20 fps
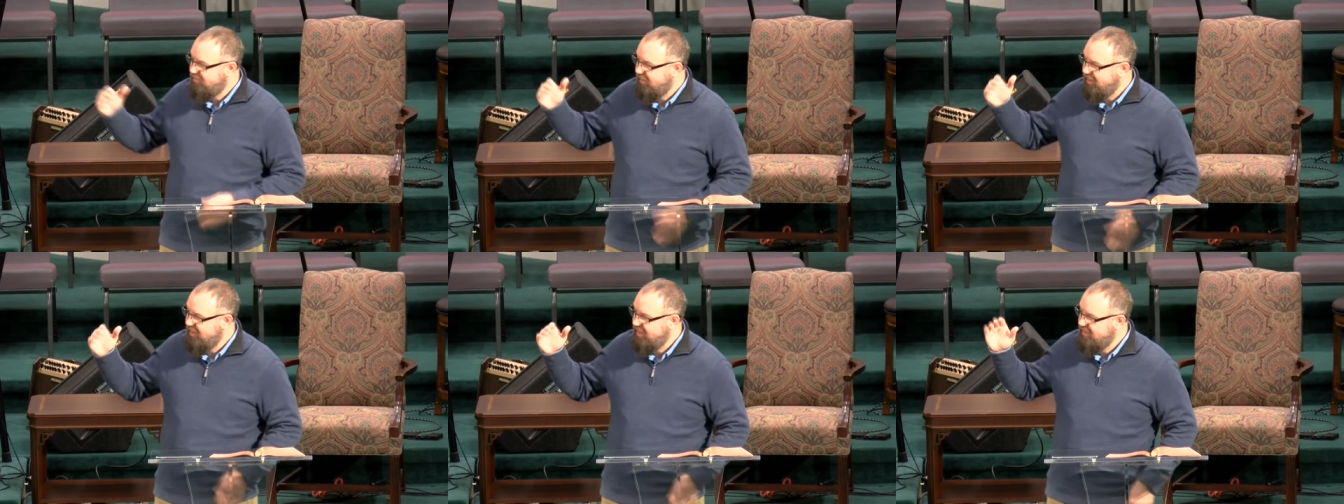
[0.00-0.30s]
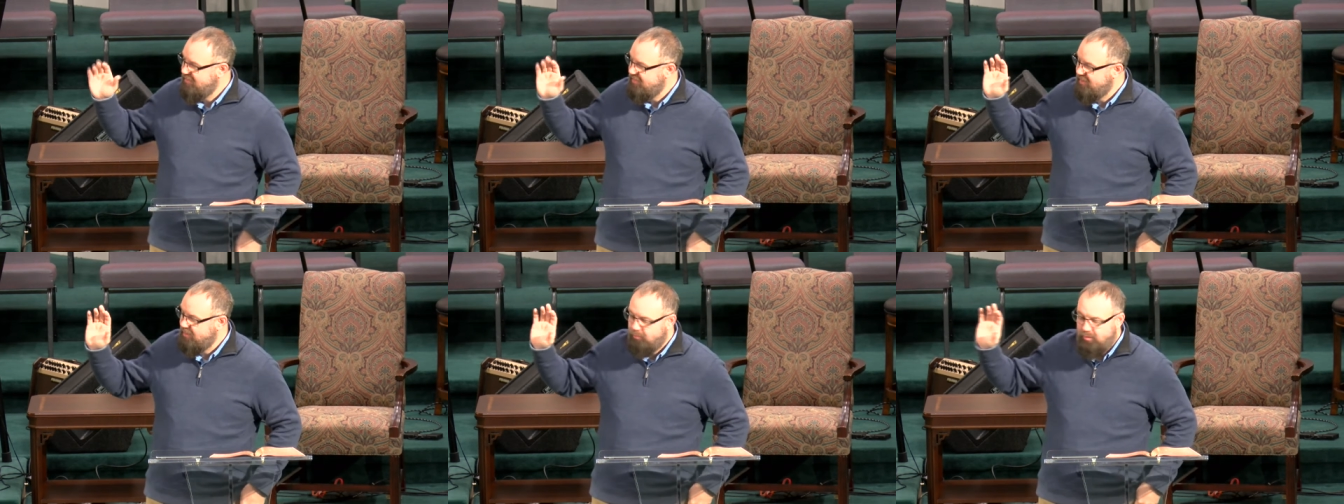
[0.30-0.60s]

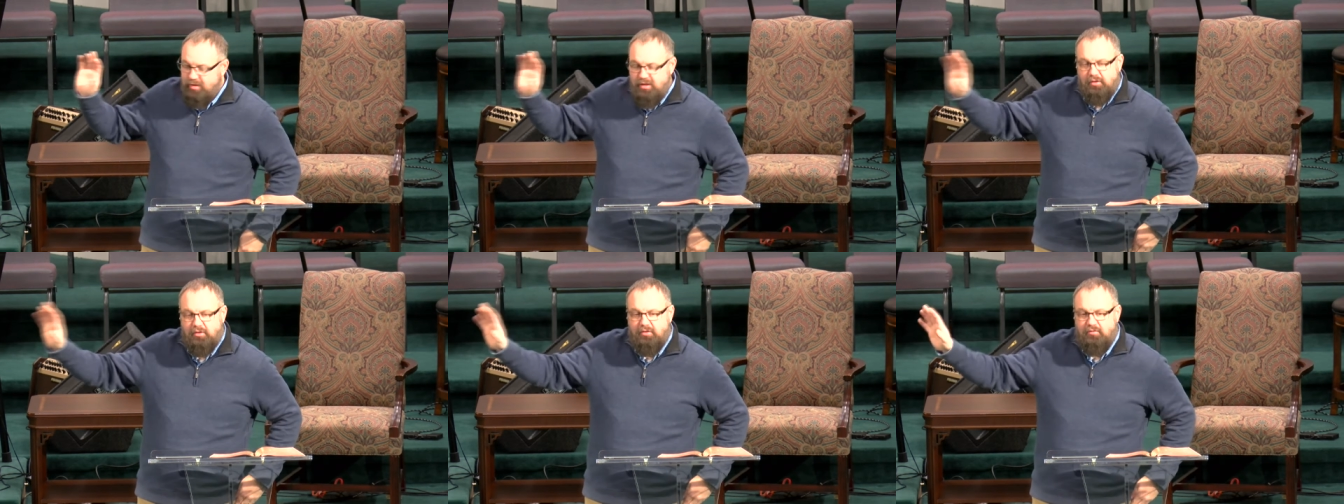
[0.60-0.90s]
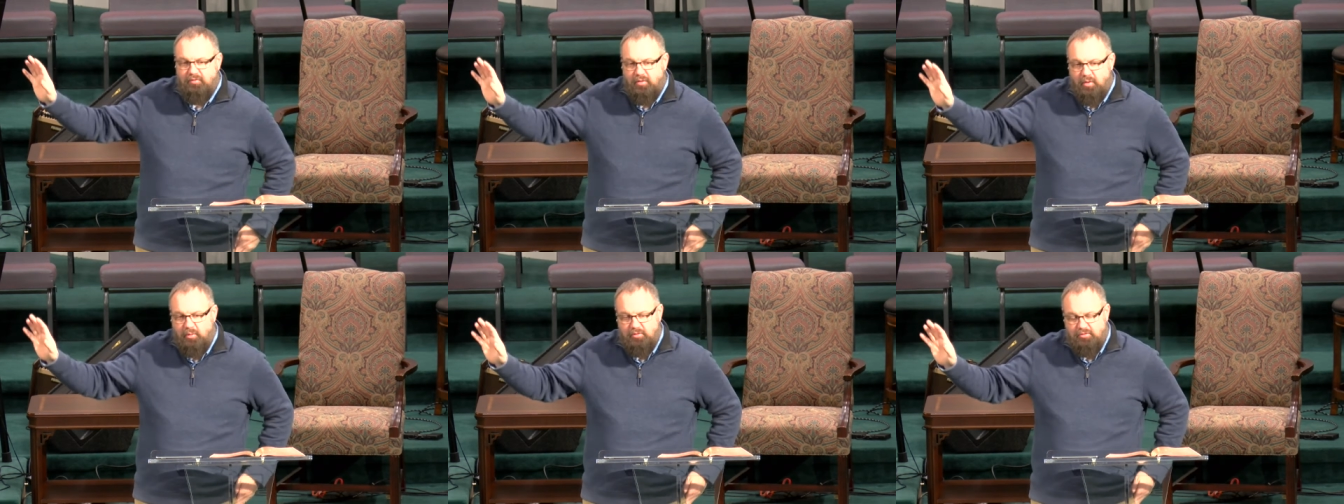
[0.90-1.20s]
land that we look
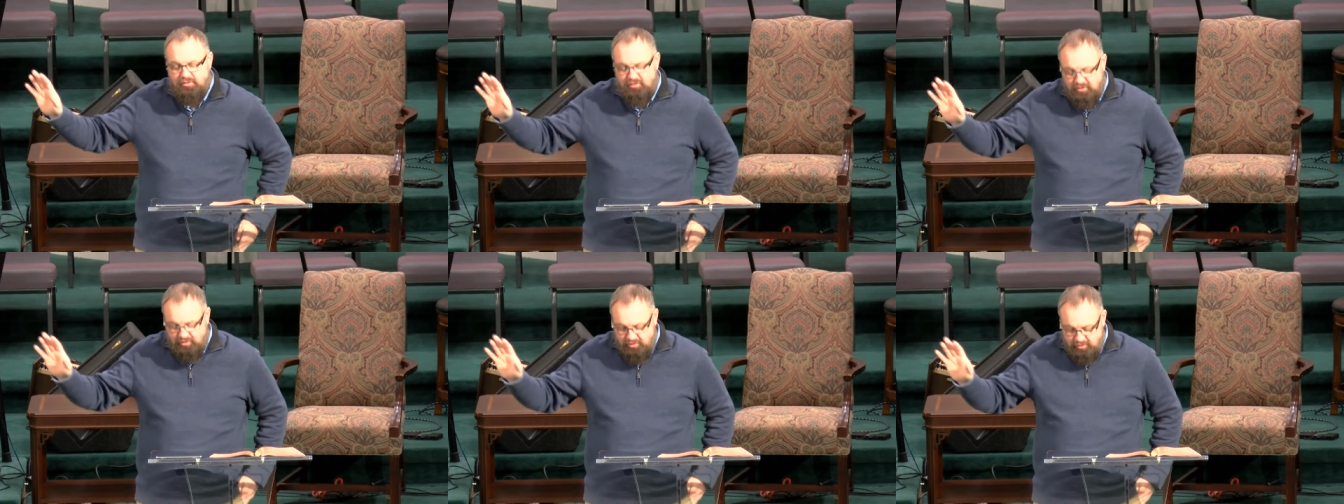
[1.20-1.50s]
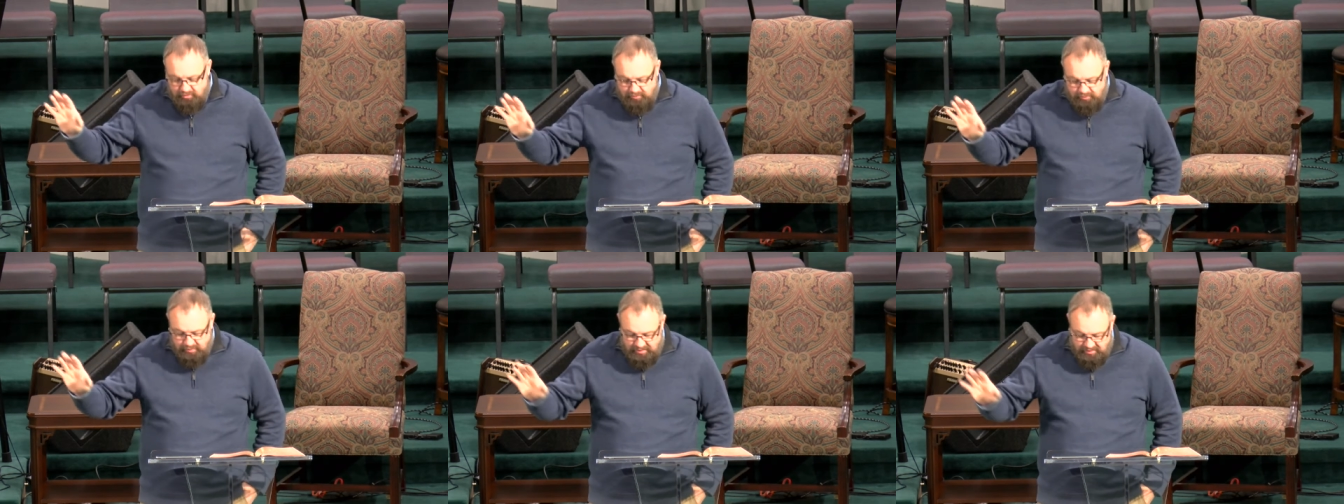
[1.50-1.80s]
forward
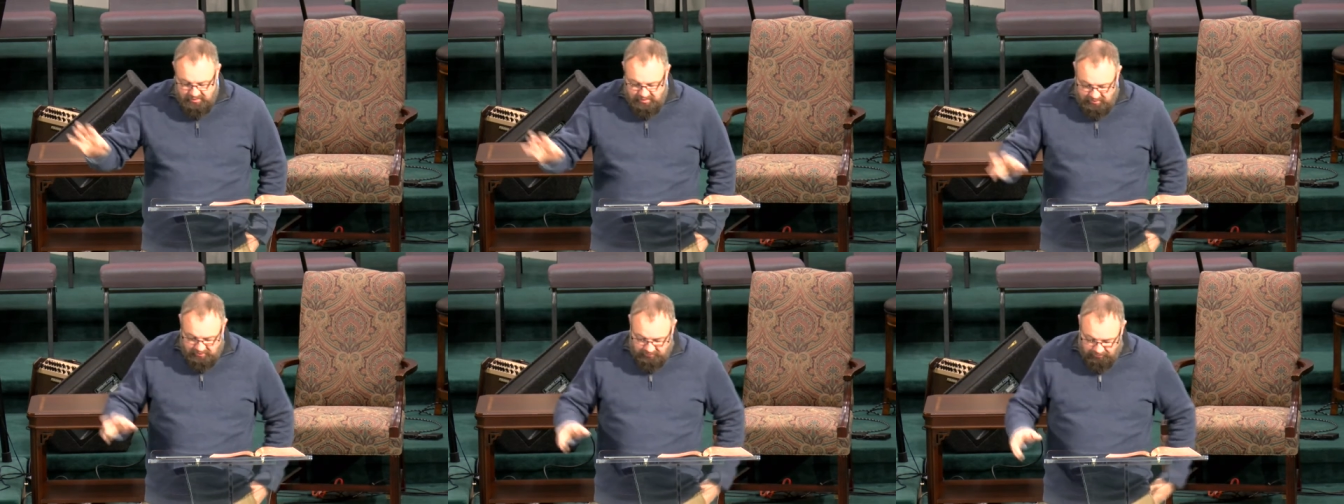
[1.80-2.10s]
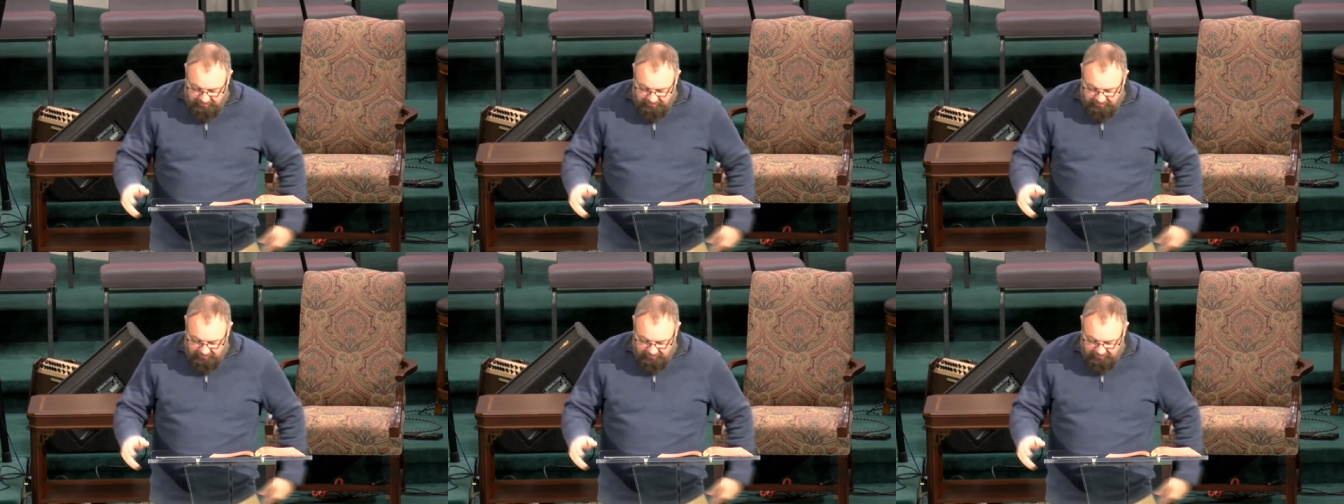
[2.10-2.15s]
to in a